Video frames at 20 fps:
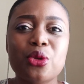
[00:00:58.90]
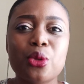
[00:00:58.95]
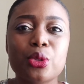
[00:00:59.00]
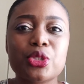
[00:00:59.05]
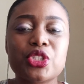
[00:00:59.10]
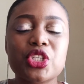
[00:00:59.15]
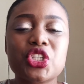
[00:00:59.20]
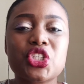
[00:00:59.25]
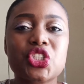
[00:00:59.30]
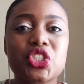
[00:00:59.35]

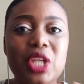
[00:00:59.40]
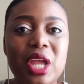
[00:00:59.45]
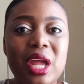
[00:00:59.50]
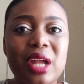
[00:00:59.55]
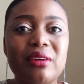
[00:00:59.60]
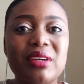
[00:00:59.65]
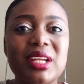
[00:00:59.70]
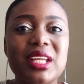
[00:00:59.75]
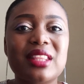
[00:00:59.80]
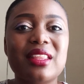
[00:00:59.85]
just
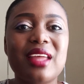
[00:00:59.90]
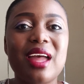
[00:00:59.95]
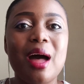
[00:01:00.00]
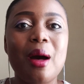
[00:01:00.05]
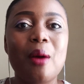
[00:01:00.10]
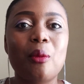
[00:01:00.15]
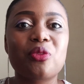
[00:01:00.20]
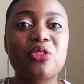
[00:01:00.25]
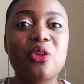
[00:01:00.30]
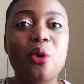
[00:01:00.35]
sharing
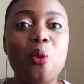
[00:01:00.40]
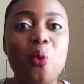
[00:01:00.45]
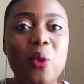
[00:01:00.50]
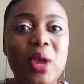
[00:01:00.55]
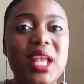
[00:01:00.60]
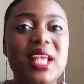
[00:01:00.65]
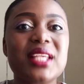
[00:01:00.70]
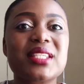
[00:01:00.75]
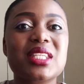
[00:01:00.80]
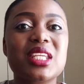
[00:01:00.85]
the
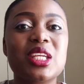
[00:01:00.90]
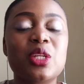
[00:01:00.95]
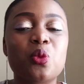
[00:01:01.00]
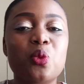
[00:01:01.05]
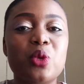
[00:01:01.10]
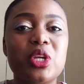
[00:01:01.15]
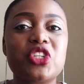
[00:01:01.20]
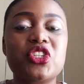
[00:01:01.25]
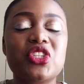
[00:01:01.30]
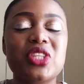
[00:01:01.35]
ways in
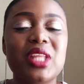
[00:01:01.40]
which